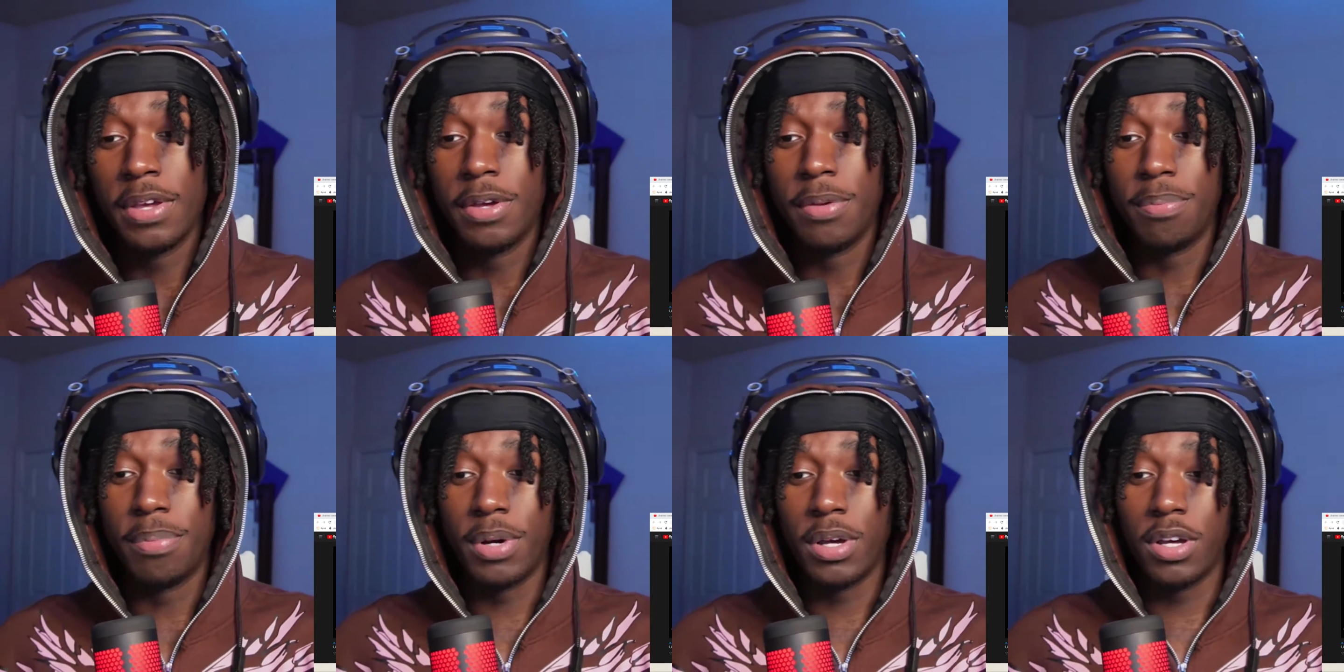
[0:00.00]

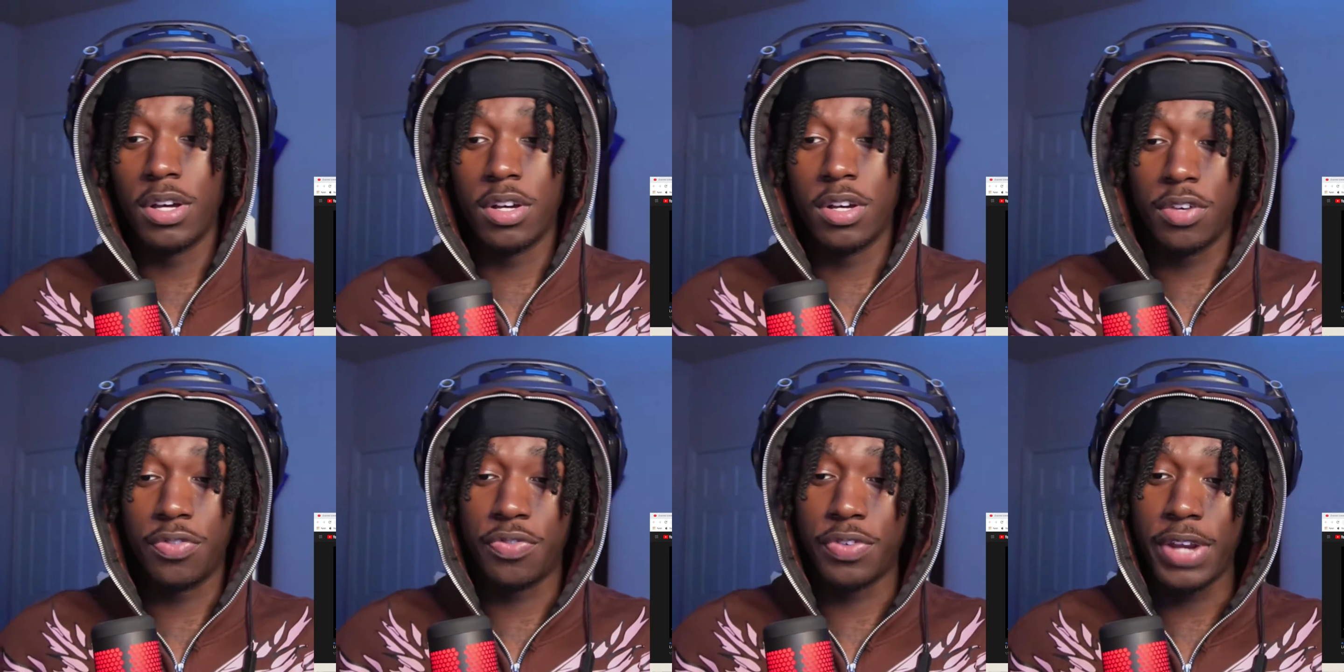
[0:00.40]

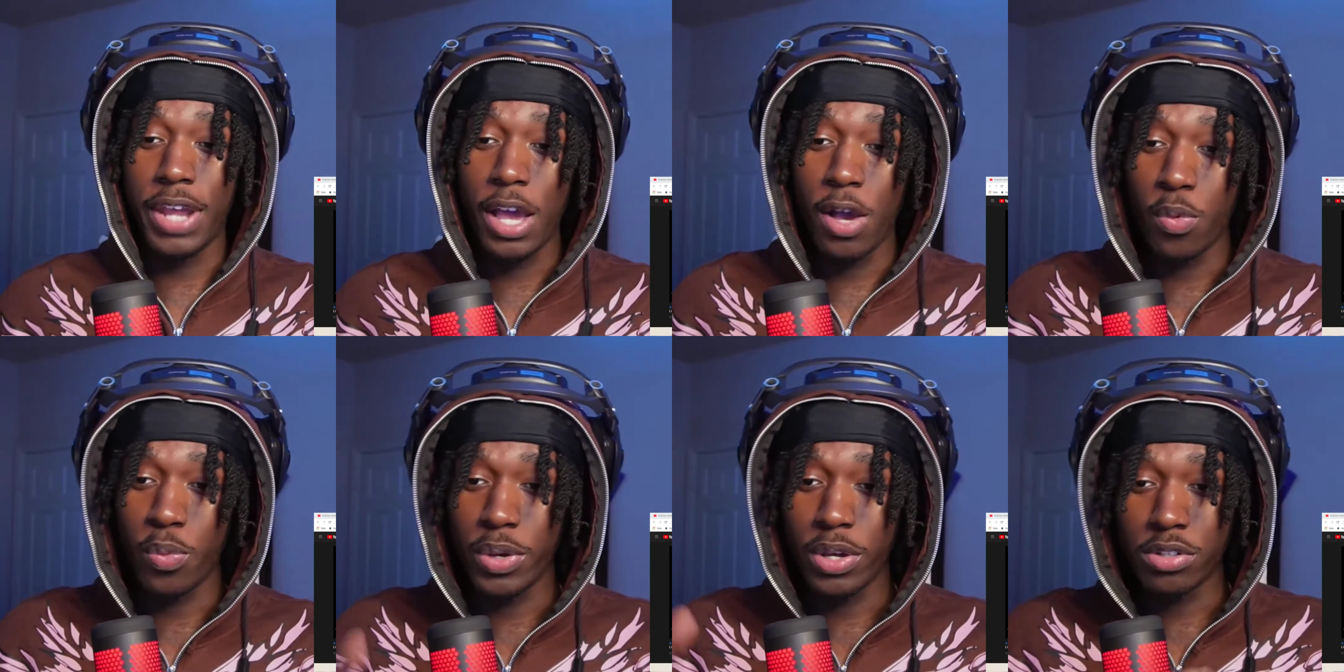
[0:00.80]
But for now,
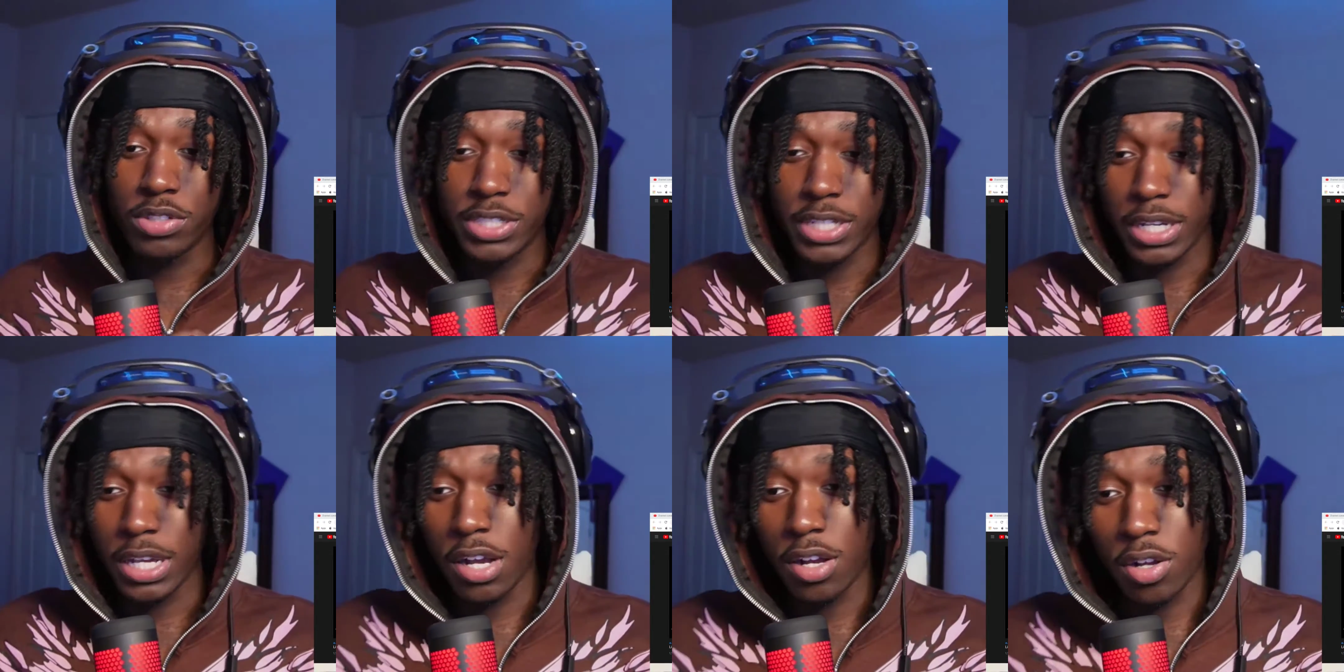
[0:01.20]
we're going to
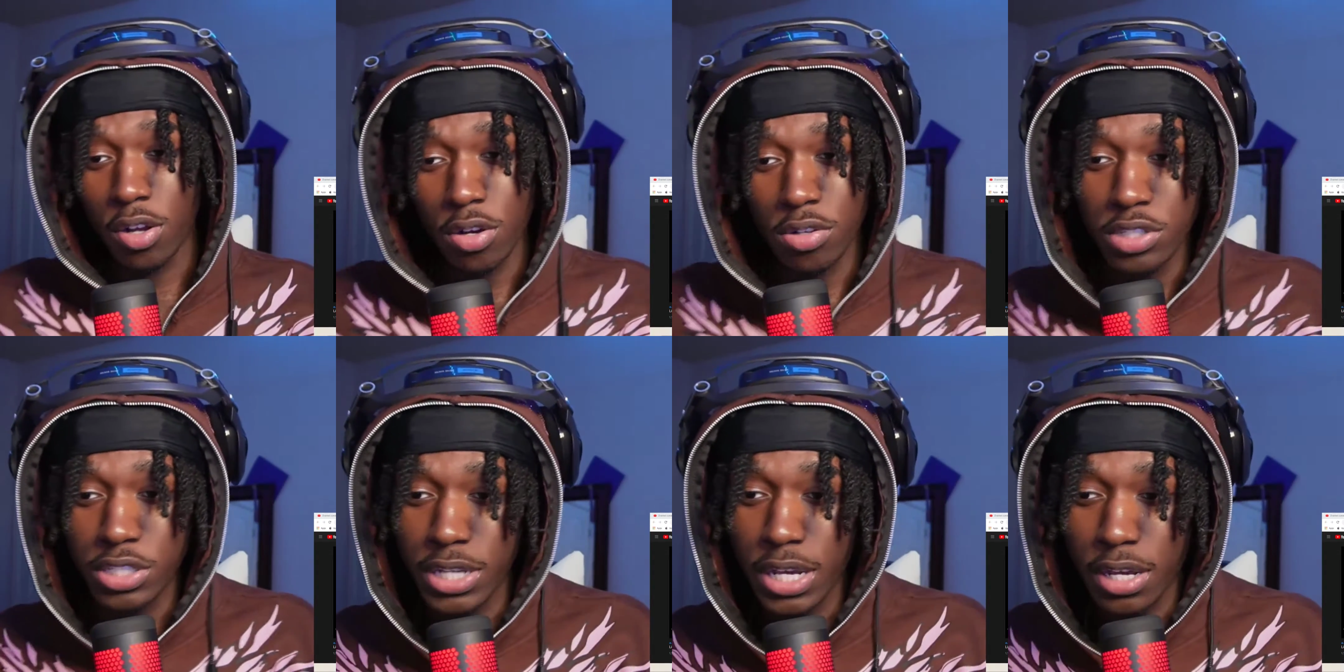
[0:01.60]
check out
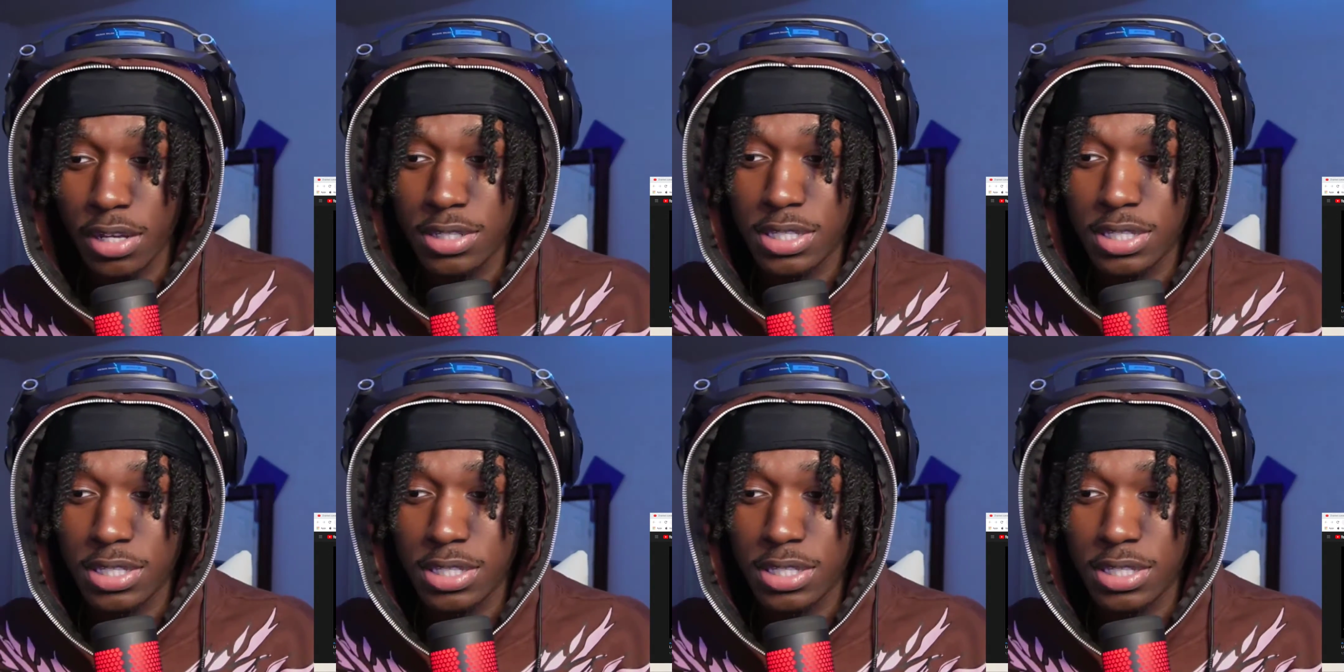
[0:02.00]
Golden Child,